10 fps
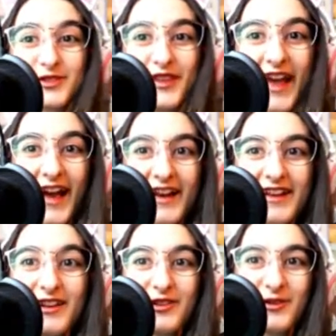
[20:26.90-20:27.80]
So they
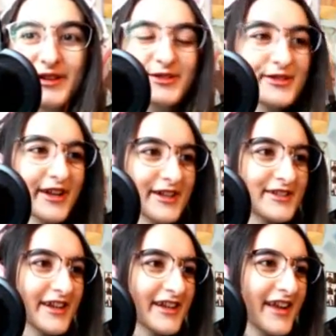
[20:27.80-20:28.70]
added a new
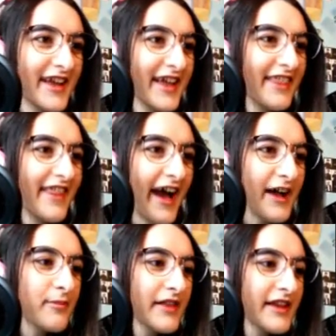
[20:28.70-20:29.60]
introduction that
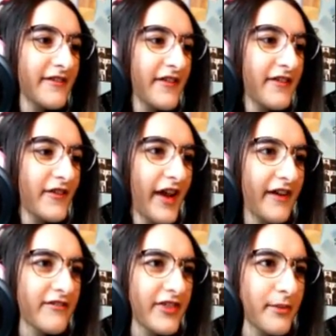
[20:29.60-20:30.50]
I believe if you
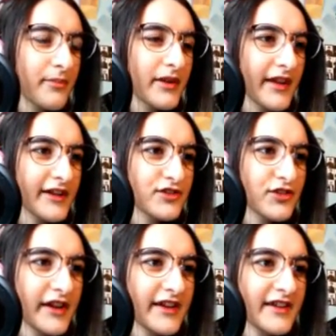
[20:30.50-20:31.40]
have the polite
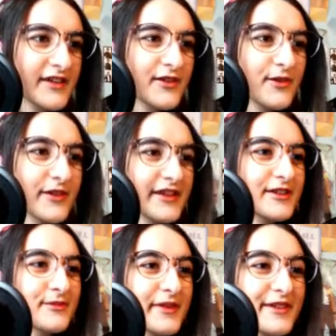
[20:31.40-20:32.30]
trait, you only
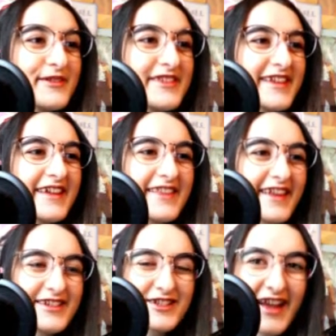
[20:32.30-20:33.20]
do. But you see,
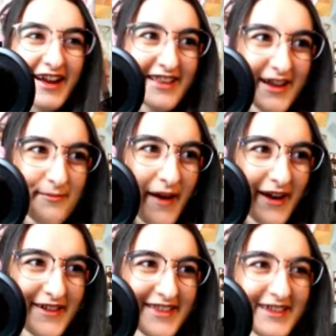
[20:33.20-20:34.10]
like, she kind of like
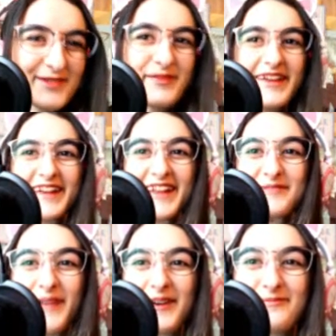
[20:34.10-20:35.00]
bowed a little bit and he
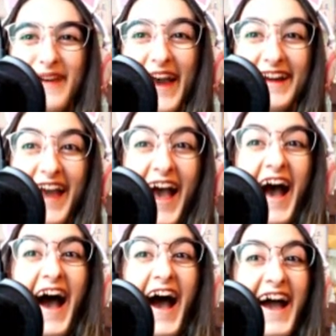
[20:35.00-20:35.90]
bowed back.
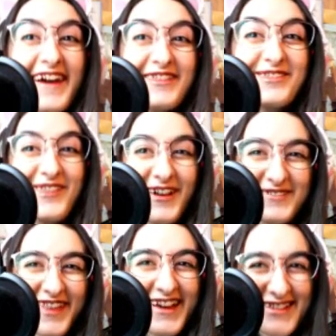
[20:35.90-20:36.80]
I
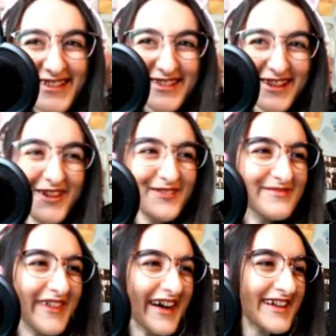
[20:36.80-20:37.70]
love that so
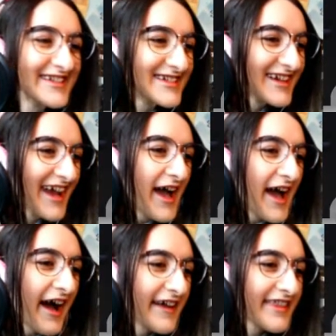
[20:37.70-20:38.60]
much.
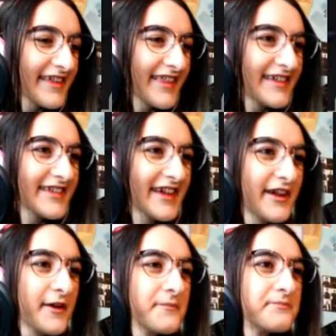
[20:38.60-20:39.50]
I think that's
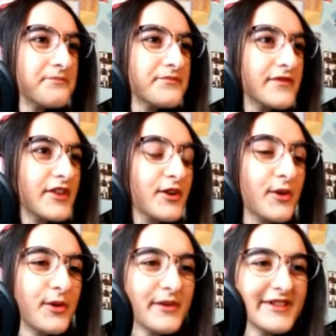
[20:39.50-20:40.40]
like the
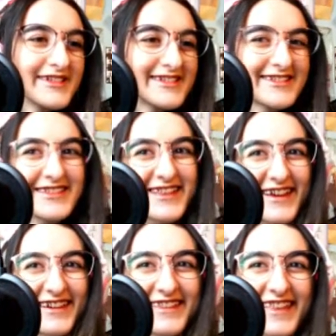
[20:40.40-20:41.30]
coolest
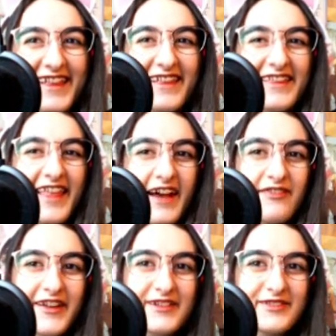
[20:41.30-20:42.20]
thing, that like they
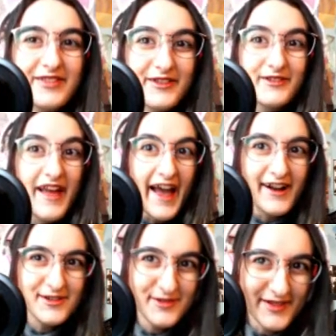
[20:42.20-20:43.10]
had like the
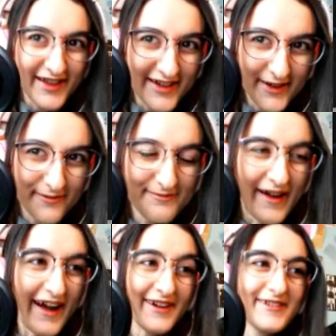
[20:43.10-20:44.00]
actual like
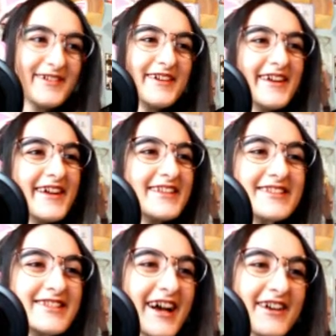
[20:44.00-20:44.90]
bow and
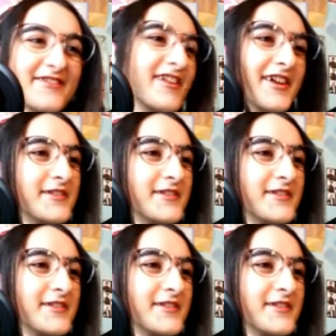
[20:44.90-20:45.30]
stuff.